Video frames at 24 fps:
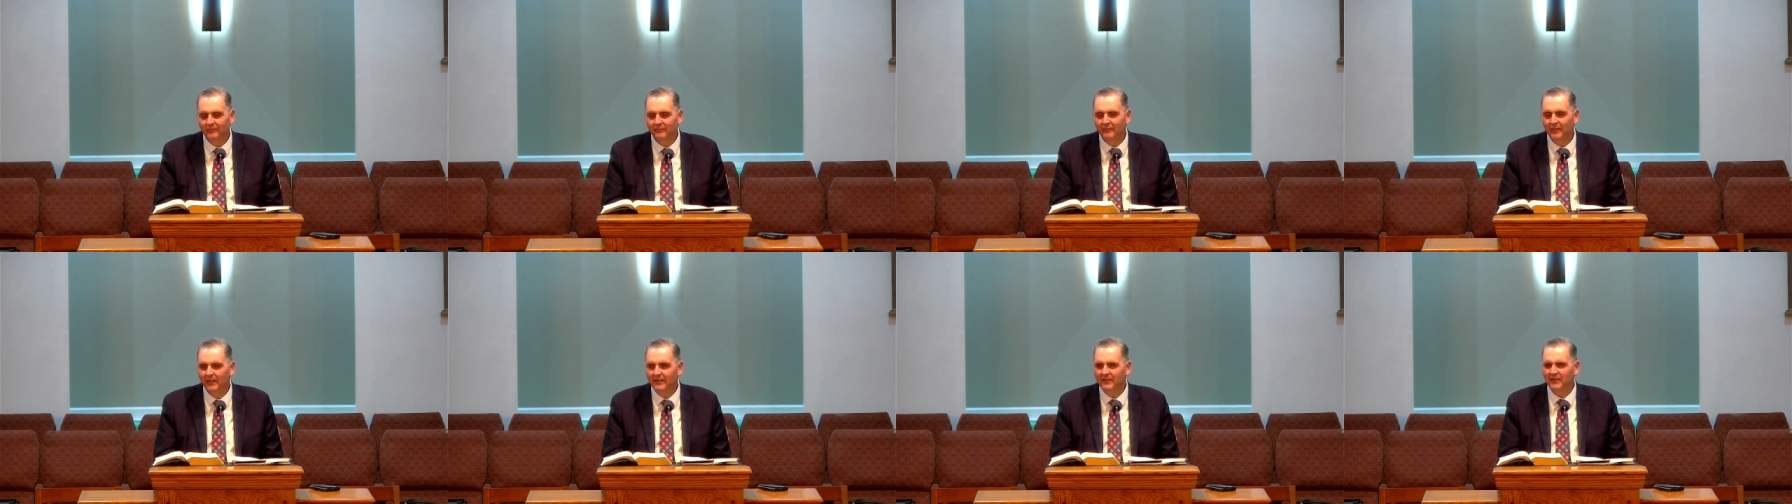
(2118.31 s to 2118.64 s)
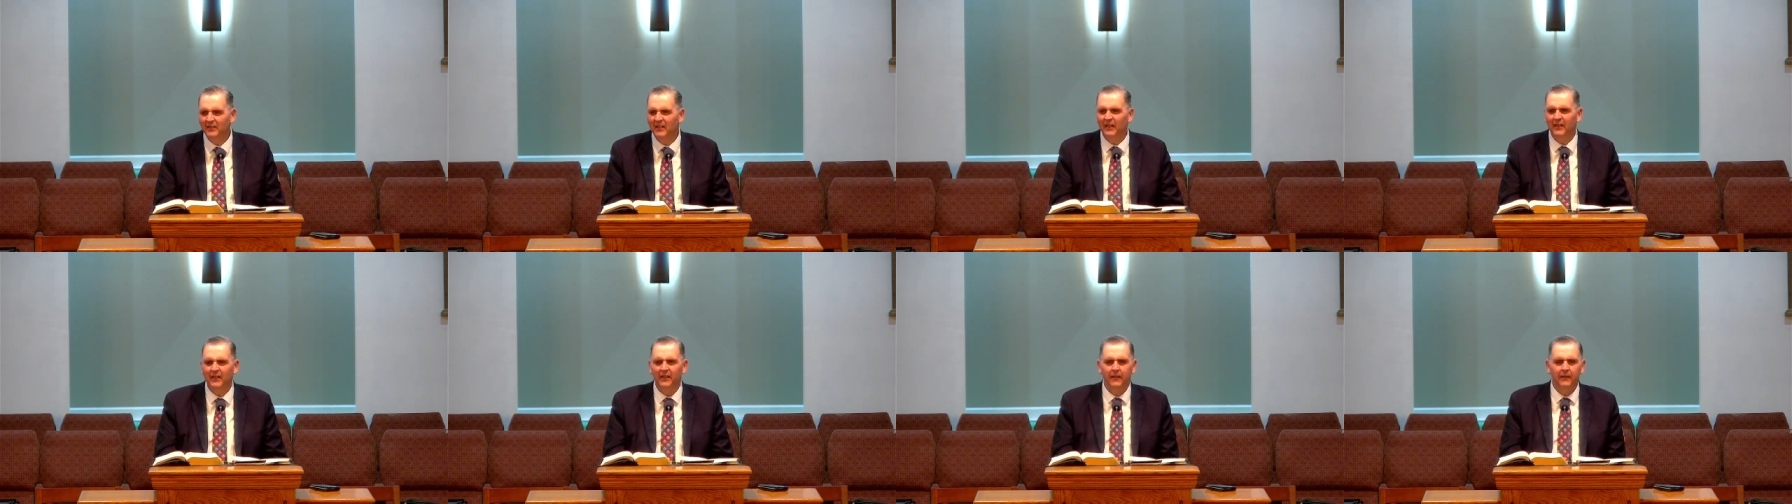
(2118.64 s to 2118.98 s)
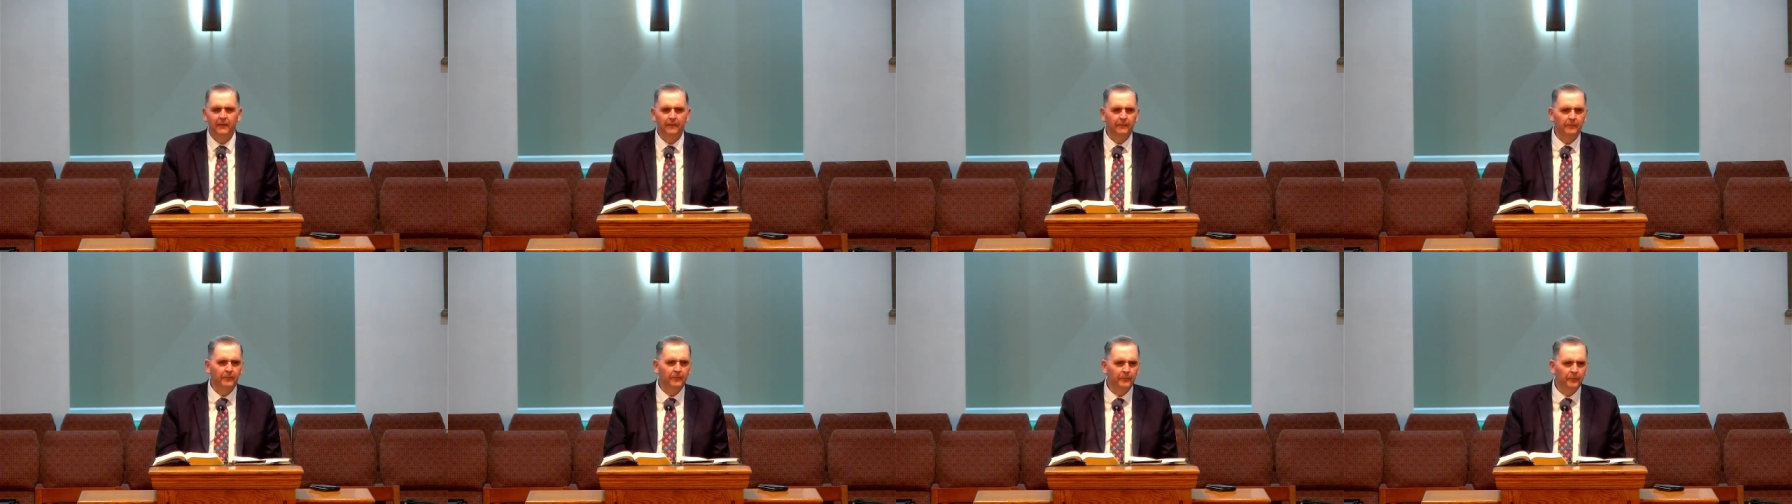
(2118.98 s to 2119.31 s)
that's not it.
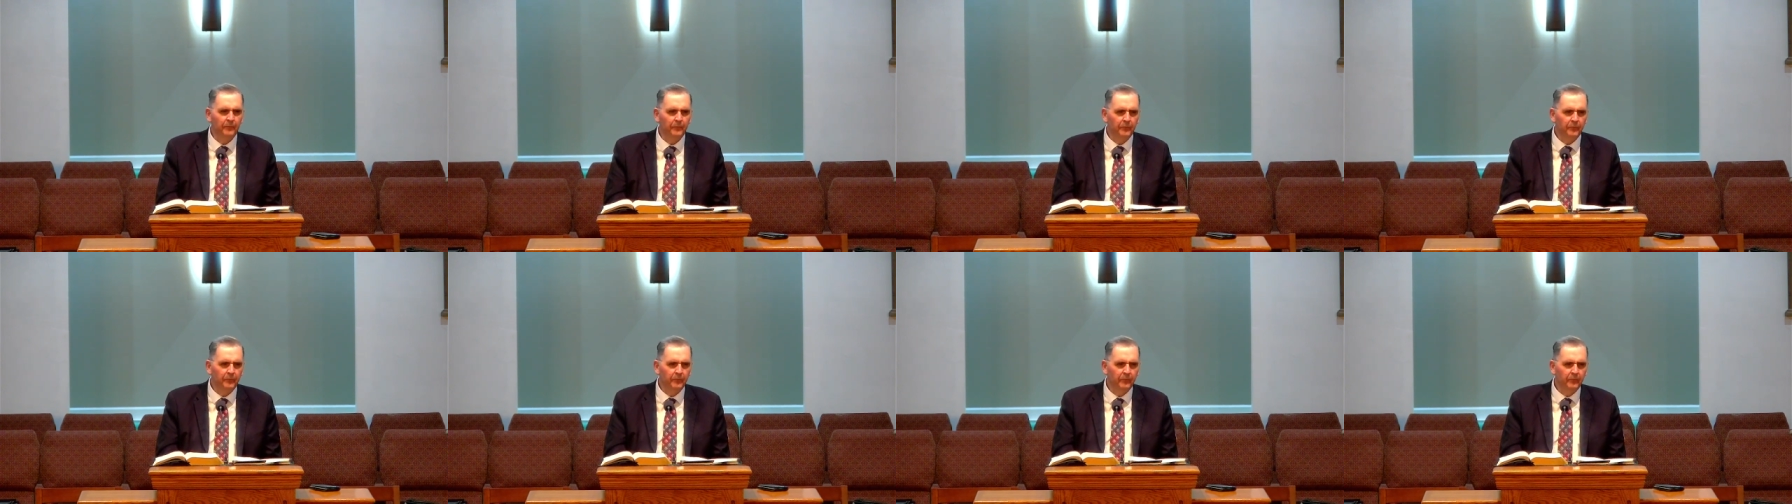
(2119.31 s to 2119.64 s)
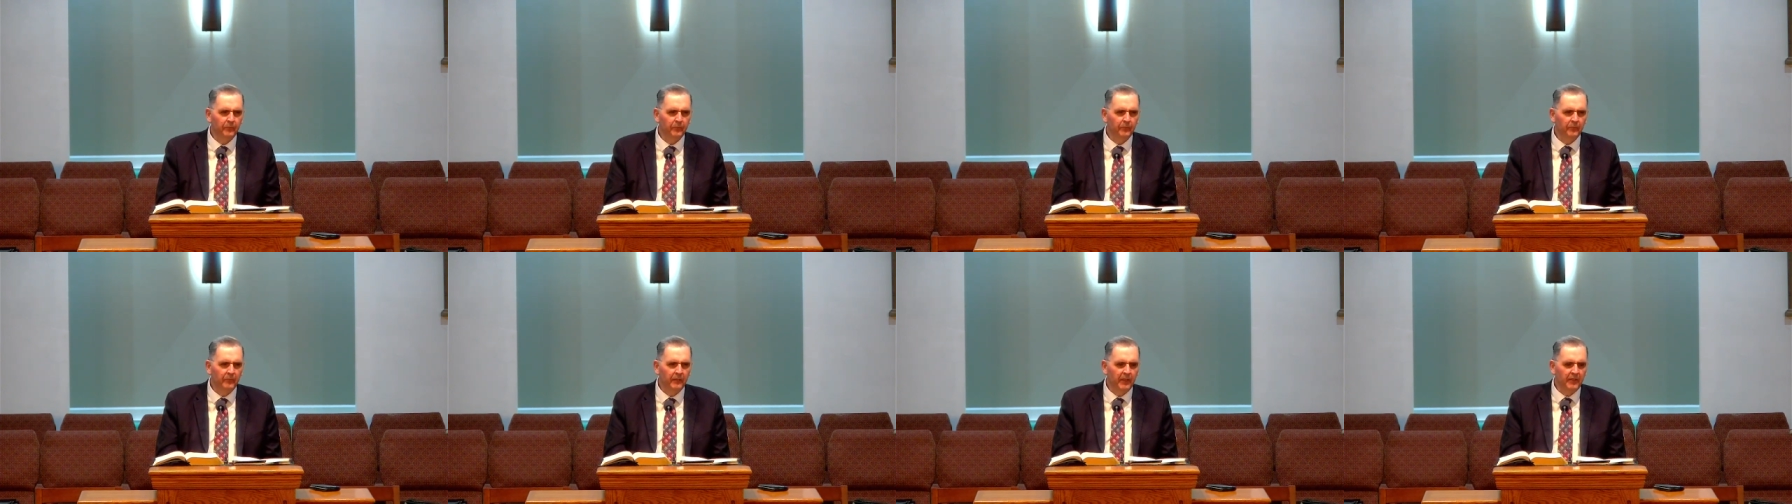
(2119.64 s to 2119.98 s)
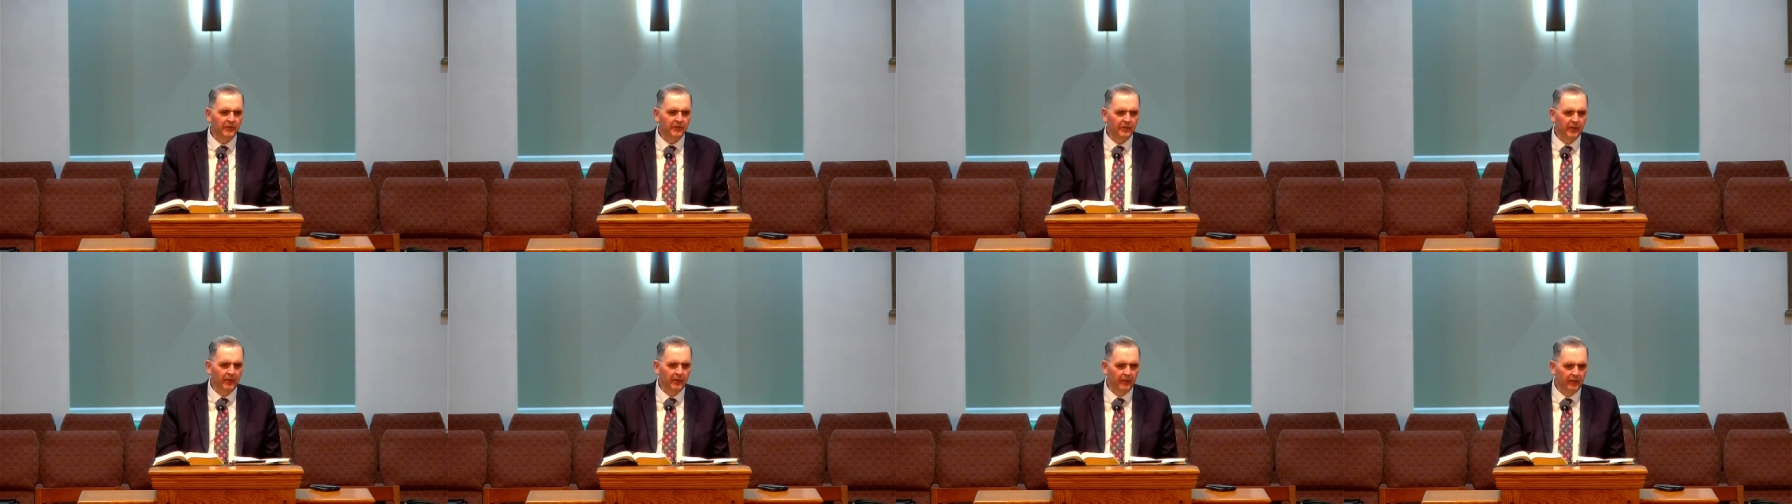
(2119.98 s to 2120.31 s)

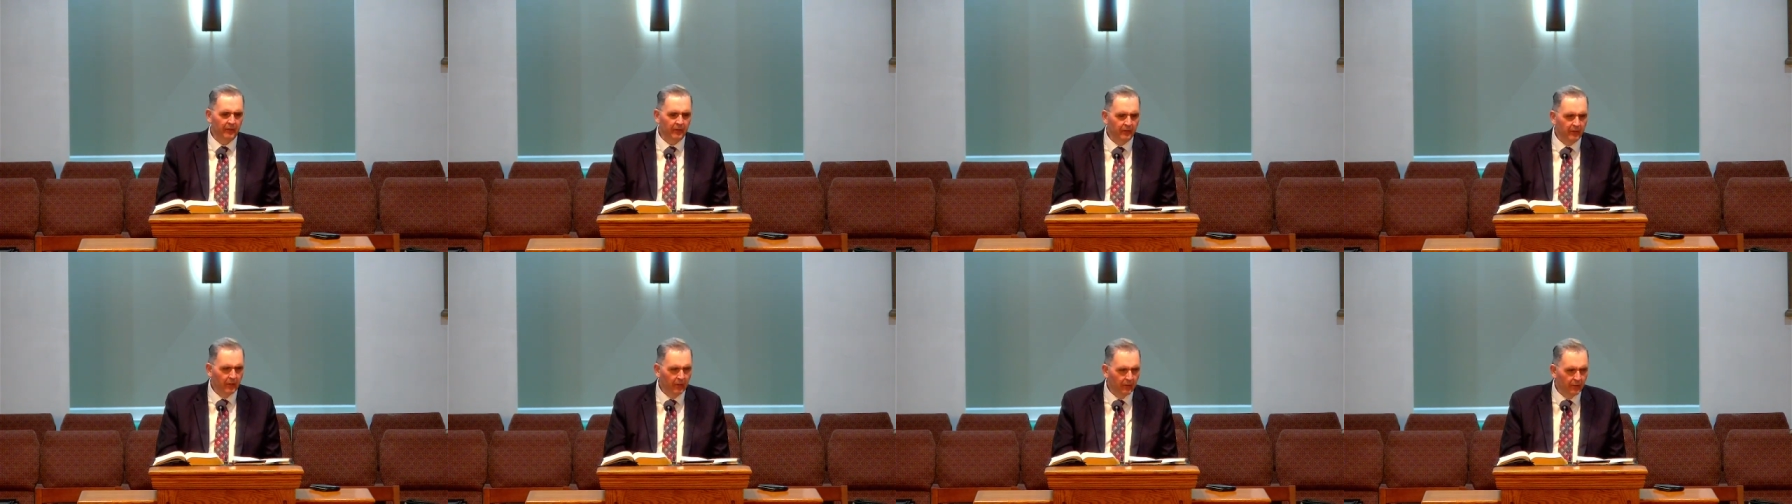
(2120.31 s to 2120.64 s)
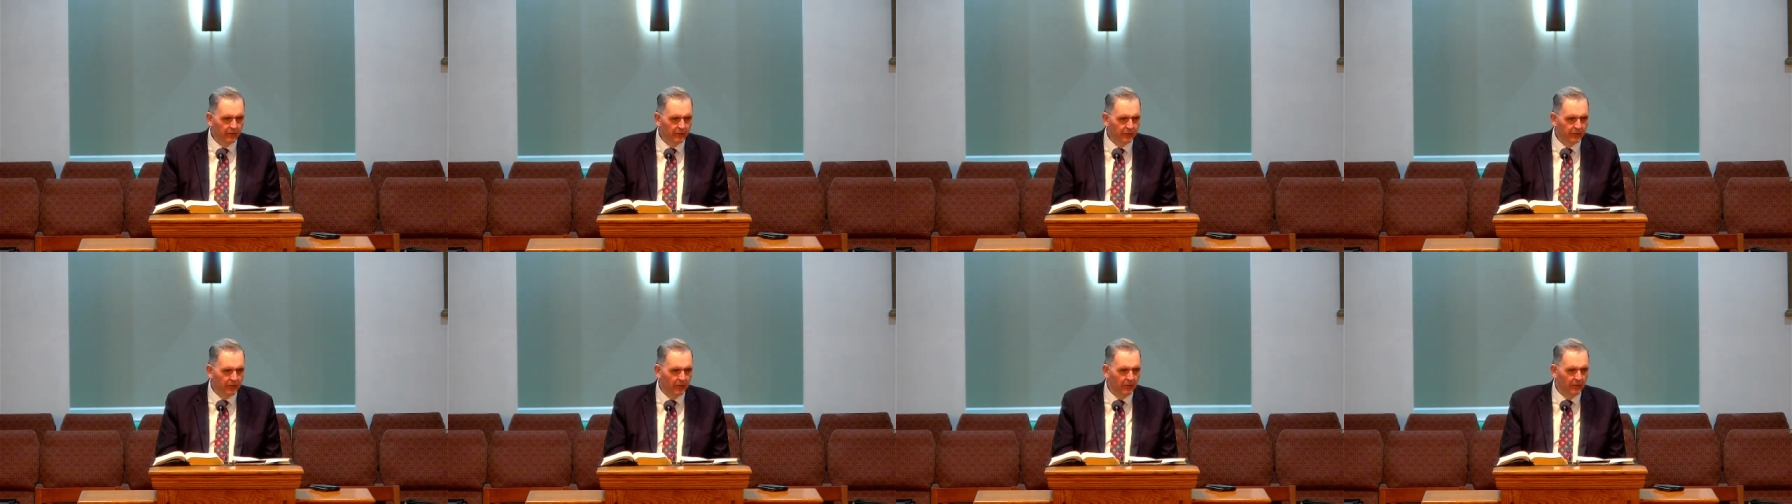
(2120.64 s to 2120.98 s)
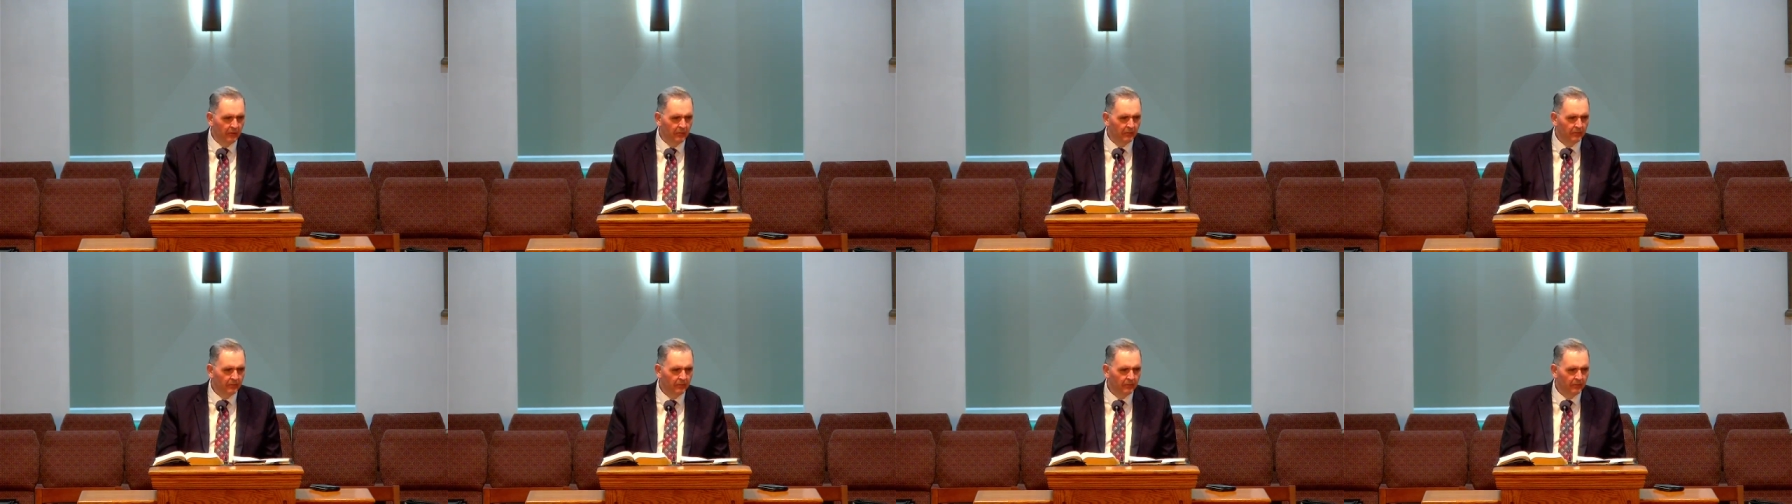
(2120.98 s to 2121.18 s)
He's there to encourage you,